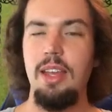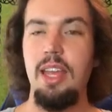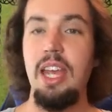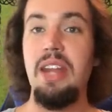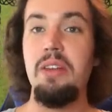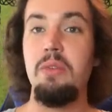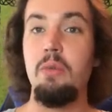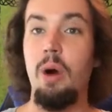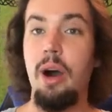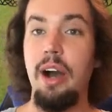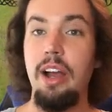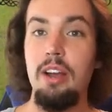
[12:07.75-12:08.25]

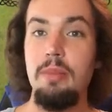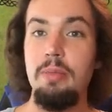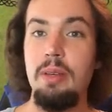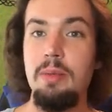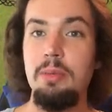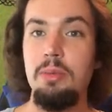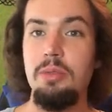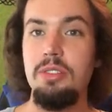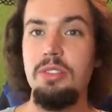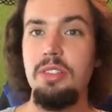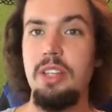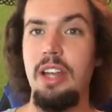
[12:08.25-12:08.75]
And why are
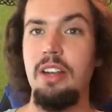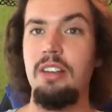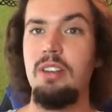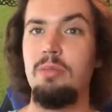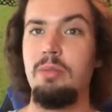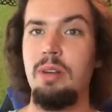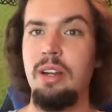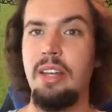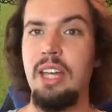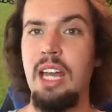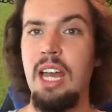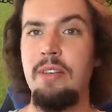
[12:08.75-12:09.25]
people scared of
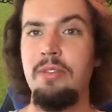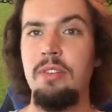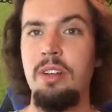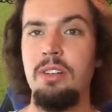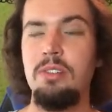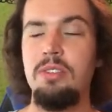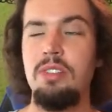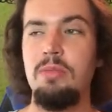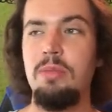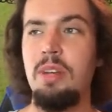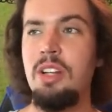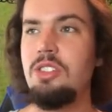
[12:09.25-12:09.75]
Brett Kavanaugh
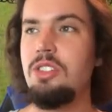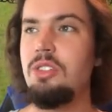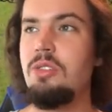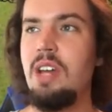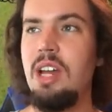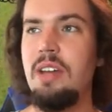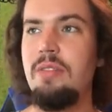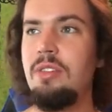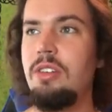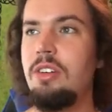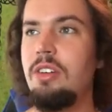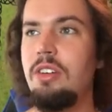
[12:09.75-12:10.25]
so much? You
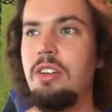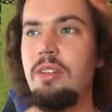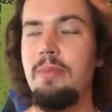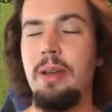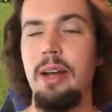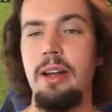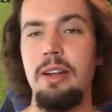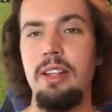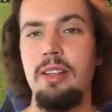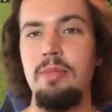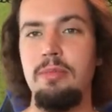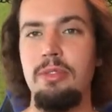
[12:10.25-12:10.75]
haven't heard
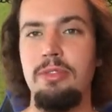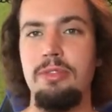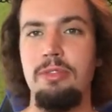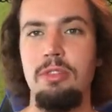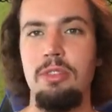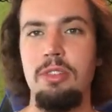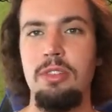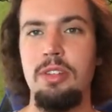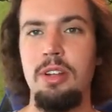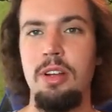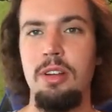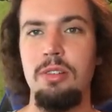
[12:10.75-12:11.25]
about him
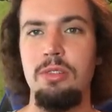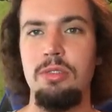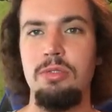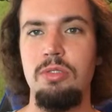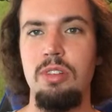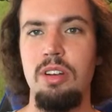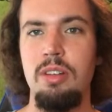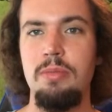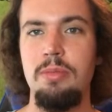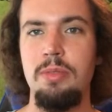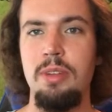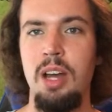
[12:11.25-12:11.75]
before Donald
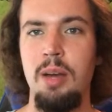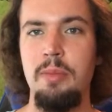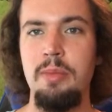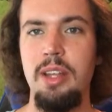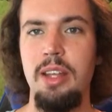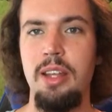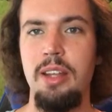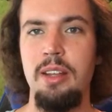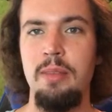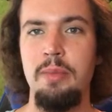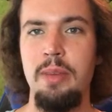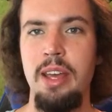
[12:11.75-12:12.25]
Trump
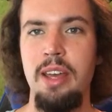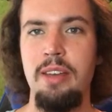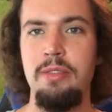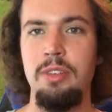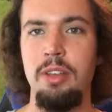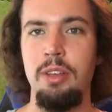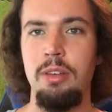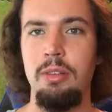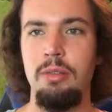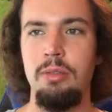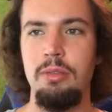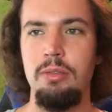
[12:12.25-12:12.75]
nominated him, have
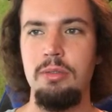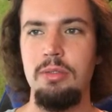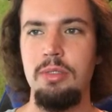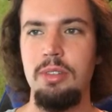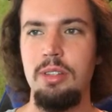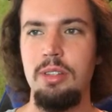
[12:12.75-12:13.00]
you?